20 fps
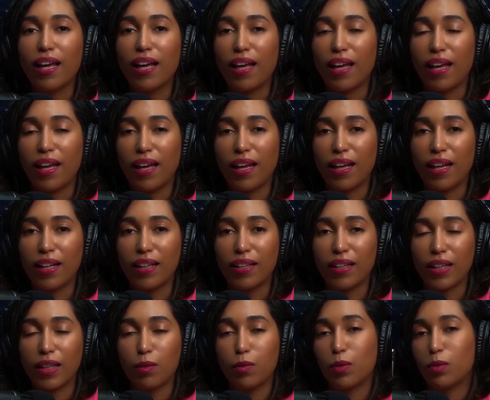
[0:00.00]

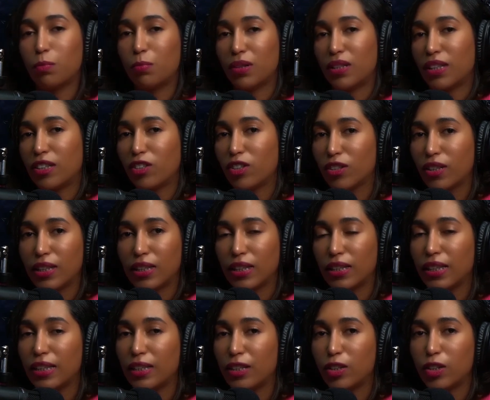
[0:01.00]
and it would potentially
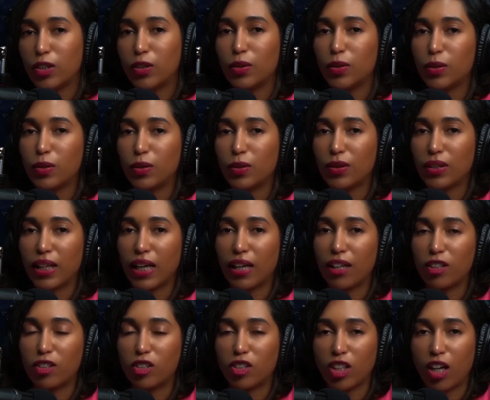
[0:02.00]
lead you to get
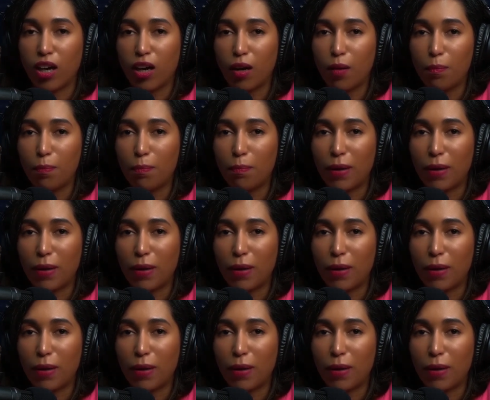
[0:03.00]
a job